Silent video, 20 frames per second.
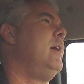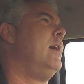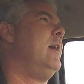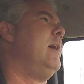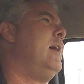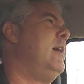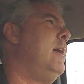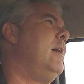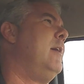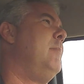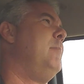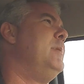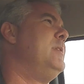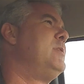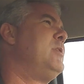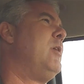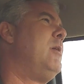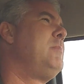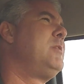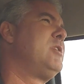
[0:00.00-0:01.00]
Um,
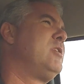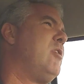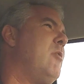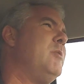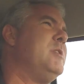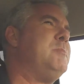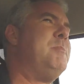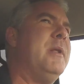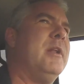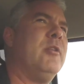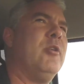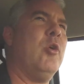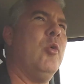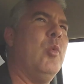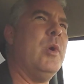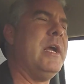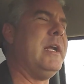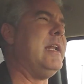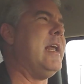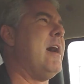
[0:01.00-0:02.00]
and so I'm just always been a little
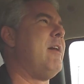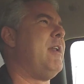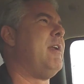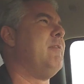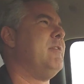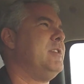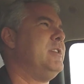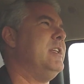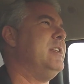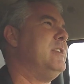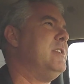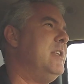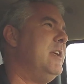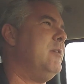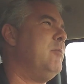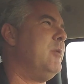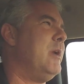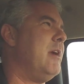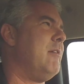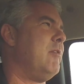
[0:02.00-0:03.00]
wigged out ever since
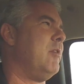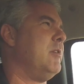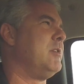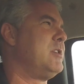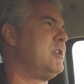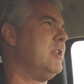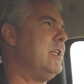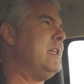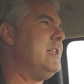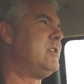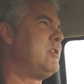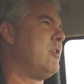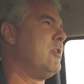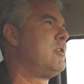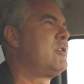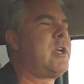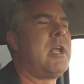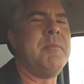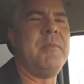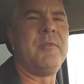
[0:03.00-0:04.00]
then whenever sleet
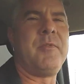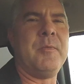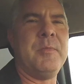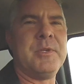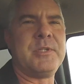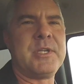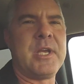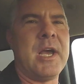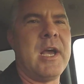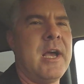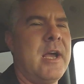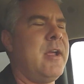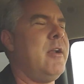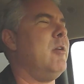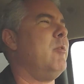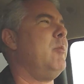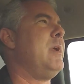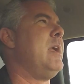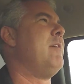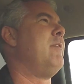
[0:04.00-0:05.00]
starts coming from the sky
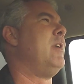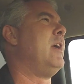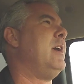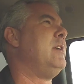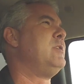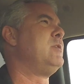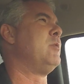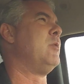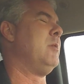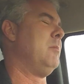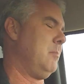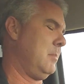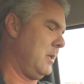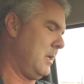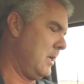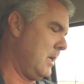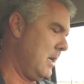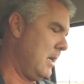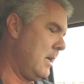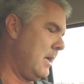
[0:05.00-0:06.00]
or we have an ice storm.
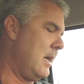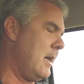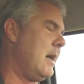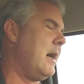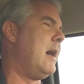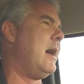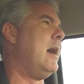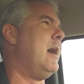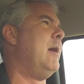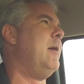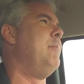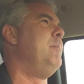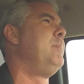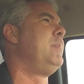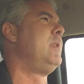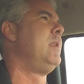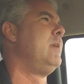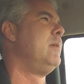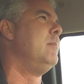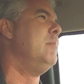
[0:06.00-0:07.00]

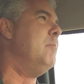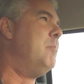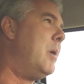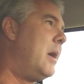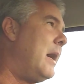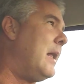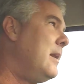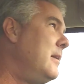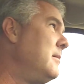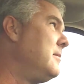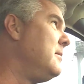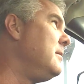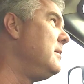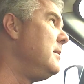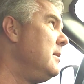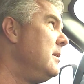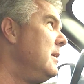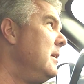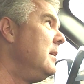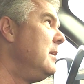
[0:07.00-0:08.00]
Um, but
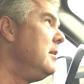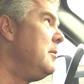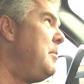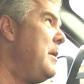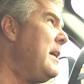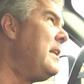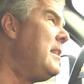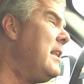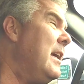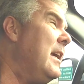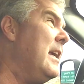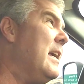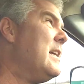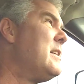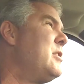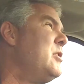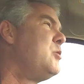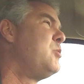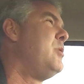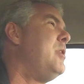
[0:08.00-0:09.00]
the big thing
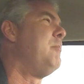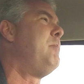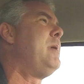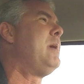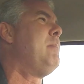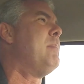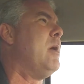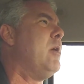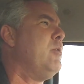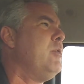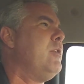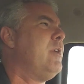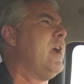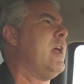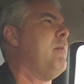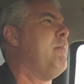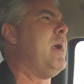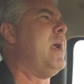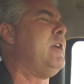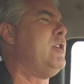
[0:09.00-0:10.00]
is, is with a big boat, you
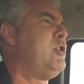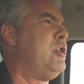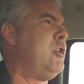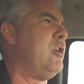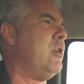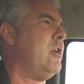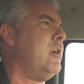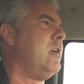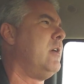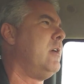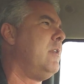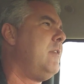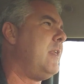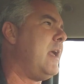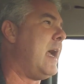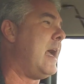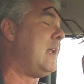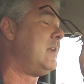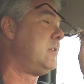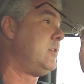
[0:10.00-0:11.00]
got to make sure
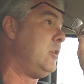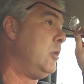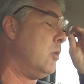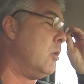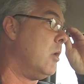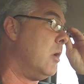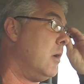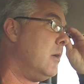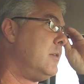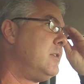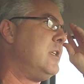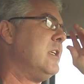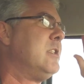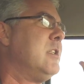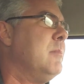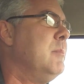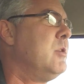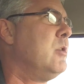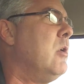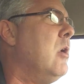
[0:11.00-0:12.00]
that your
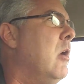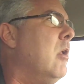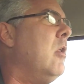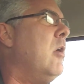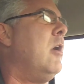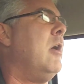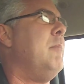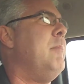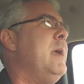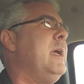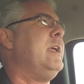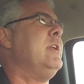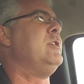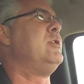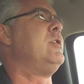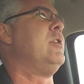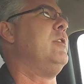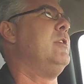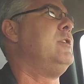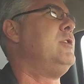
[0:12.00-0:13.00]
systems are all on, making
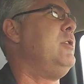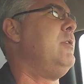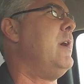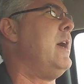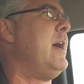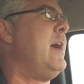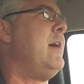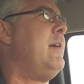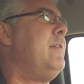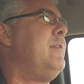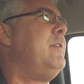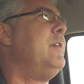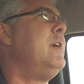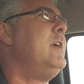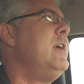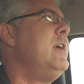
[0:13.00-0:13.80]
sure that you have